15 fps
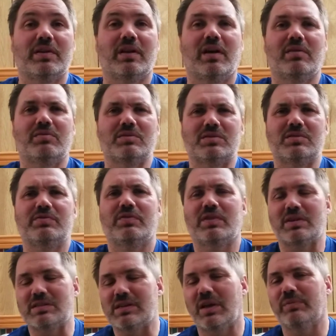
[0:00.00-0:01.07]
I was very
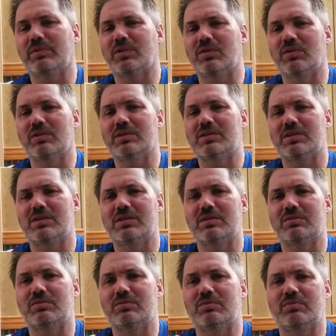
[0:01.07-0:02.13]
skeptical as
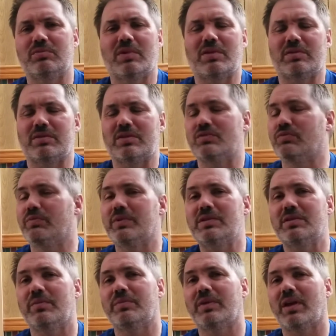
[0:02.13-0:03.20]
to whether this would be
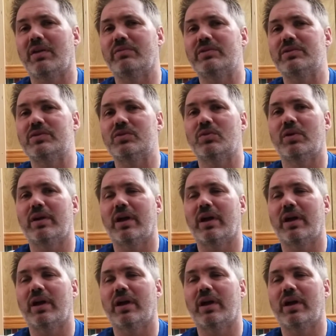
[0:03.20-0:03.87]
something I would enjoy.